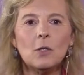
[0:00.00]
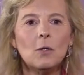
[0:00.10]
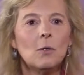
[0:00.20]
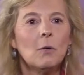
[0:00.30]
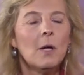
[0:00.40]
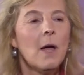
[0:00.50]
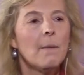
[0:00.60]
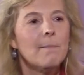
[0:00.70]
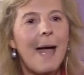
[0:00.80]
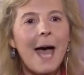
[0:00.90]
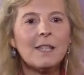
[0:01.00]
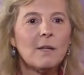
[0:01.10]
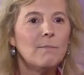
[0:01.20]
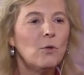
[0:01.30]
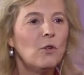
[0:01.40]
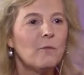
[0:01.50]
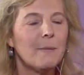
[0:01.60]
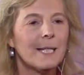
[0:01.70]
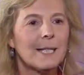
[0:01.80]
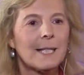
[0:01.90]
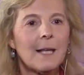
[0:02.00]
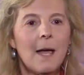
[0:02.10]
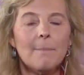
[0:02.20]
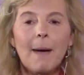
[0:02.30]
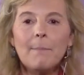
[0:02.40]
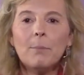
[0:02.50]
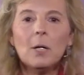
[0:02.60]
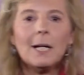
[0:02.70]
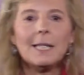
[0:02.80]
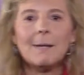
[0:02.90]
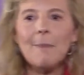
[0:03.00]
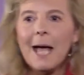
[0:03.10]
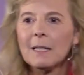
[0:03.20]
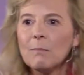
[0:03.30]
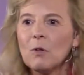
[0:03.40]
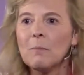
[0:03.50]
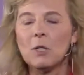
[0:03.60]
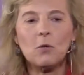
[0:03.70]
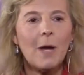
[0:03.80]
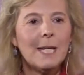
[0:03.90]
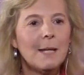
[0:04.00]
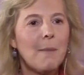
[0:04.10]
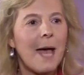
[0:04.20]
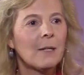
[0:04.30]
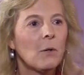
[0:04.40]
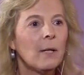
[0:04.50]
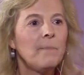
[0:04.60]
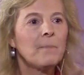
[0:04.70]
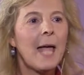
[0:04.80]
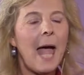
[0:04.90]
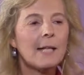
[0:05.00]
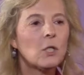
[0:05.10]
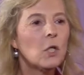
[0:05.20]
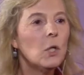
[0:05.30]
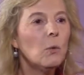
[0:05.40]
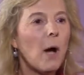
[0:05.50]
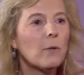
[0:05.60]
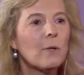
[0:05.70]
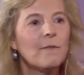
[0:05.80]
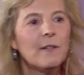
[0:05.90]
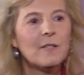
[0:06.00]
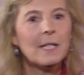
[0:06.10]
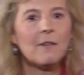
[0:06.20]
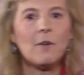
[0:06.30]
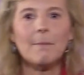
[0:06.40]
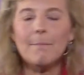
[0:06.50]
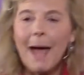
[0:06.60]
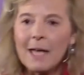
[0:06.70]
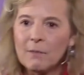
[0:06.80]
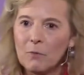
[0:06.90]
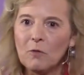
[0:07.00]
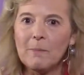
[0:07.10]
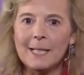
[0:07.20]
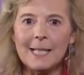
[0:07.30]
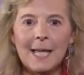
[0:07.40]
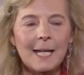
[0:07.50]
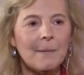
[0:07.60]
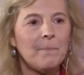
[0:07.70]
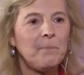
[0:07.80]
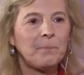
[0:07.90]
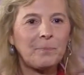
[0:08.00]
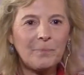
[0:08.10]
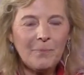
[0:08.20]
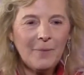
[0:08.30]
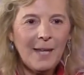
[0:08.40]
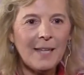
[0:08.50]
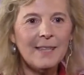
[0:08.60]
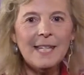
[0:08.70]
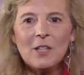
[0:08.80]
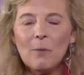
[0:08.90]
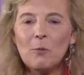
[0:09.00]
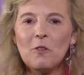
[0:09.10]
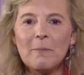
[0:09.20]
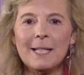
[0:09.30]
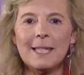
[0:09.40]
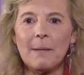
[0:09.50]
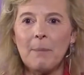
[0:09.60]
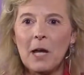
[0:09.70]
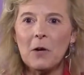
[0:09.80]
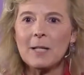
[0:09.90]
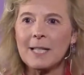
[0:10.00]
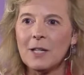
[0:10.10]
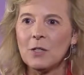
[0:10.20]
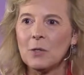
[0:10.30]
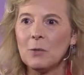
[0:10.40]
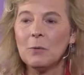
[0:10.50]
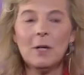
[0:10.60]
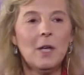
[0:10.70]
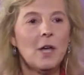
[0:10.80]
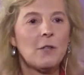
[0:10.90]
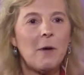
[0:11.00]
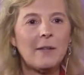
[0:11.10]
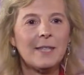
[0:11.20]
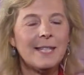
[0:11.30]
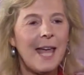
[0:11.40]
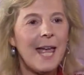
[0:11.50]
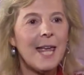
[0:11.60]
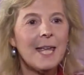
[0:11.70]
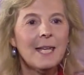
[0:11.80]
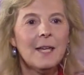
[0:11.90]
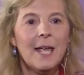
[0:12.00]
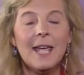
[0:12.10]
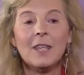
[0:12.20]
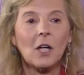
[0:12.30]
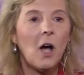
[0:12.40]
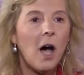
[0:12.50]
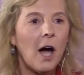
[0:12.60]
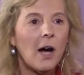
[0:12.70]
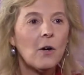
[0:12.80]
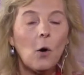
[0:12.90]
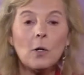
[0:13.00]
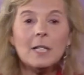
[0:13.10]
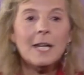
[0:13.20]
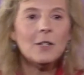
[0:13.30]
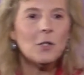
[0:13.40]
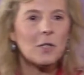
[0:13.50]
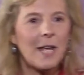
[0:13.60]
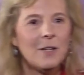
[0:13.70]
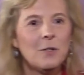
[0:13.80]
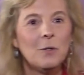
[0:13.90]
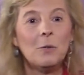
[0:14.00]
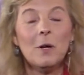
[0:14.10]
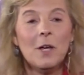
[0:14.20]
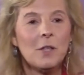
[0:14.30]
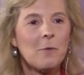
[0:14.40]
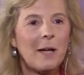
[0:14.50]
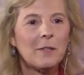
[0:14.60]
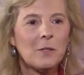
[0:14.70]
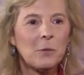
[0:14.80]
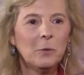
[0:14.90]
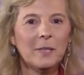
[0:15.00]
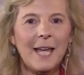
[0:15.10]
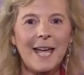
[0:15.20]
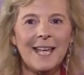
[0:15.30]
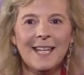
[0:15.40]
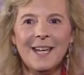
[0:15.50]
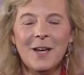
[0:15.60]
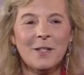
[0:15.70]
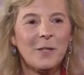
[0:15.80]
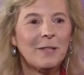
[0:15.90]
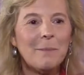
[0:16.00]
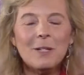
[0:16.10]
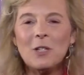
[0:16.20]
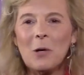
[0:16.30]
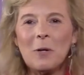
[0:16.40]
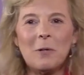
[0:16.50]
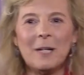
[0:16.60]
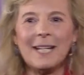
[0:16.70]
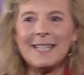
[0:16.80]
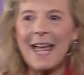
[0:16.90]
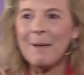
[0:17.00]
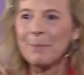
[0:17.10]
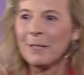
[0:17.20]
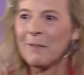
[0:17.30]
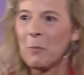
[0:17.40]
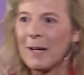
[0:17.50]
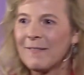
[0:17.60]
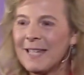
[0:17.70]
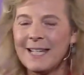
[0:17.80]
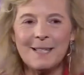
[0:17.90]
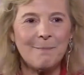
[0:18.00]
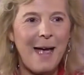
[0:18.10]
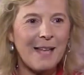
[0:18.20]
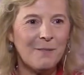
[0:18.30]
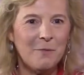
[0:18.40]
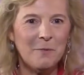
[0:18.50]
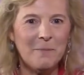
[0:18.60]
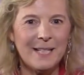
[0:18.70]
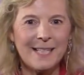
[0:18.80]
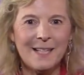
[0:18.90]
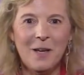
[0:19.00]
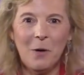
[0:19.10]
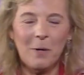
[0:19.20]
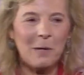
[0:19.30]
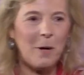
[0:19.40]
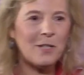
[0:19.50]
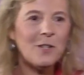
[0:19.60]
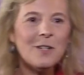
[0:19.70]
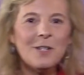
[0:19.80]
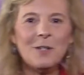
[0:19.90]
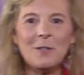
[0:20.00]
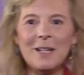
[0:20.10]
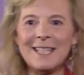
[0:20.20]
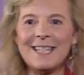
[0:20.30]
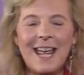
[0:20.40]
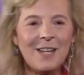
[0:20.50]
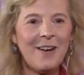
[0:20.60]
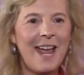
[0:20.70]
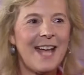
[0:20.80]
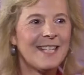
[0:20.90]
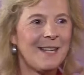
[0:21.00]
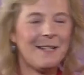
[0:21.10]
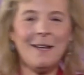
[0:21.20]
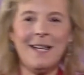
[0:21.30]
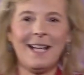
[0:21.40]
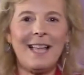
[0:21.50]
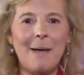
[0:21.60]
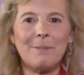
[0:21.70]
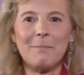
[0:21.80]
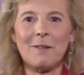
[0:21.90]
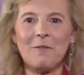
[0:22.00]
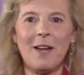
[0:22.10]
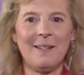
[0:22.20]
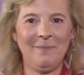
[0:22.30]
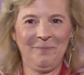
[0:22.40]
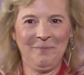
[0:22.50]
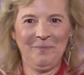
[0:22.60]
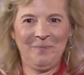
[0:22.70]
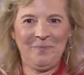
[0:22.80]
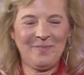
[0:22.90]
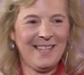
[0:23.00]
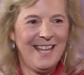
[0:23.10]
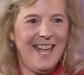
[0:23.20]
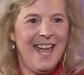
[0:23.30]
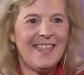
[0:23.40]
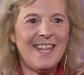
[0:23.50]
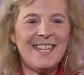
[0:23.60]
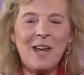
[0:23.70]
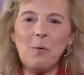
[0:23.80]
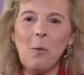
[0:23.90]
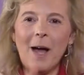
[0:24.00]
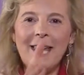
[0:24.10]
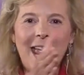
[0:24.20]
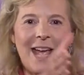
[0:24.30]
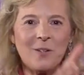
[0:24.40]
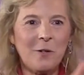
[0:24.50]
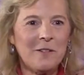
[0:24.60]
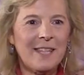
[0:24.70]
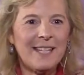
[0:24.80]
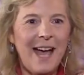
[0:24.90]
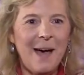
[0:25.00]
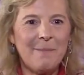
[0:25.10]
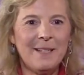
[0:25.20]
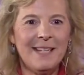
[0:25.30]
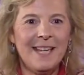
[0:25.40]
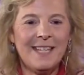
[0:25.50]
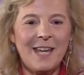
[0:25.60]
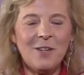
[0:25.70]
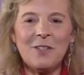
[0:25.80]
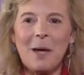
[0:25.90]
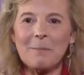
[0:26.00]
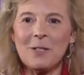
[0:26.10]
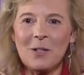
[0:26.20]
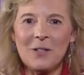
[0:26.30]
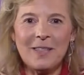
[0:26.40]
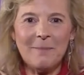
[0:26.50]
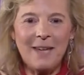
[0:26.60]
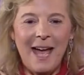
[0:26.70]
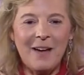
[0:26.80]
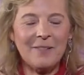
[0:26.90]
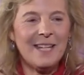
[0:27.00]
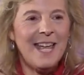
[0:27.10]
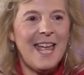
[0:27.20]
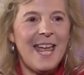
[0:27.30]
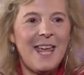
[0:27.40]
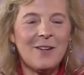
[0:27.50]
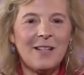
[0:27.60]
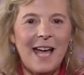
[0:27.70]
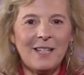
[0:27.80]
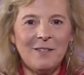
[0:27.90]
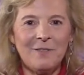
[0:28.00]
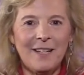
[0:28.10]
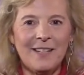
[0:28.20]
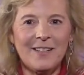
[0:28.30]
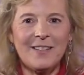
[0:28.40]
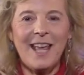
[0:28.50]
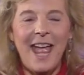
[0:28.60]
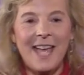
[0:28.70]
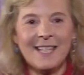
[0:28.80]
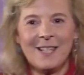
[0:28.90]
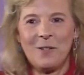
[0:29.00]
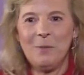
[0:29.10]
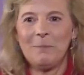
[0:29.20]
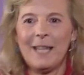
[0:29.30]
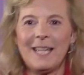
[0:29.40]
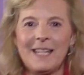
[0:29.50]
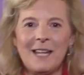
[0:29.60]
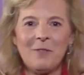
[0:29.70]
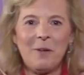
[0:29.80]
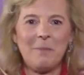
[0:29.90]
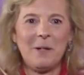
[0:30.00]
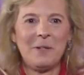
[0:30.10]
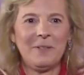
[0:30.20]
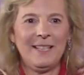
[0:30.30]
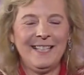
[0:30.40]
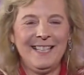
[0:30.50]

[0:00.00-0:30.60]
do math movements. My book, The Math and Movement Training Manual, has 250 different math movements in it. These are movements that parents can do throughout the day, in the car, or teachers can do throughout the school day. So let me show you an example of one of these math movements. What I want you to do is to take your hands and clap them in front. Then take one hand over the top, take your thumbs, turn them down, interlock your fingers, and scoop like an ice cream cone.